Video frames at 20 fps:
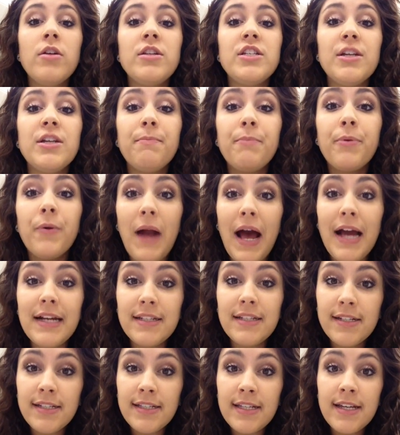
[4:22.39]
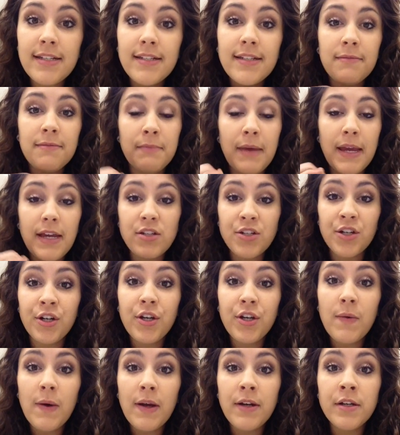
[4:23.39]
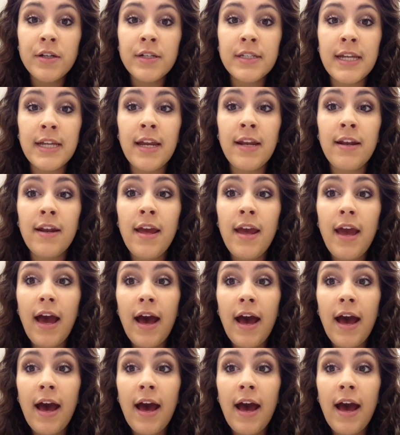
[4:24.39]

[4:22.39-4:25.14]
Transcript: To practice this and make sure you understand it,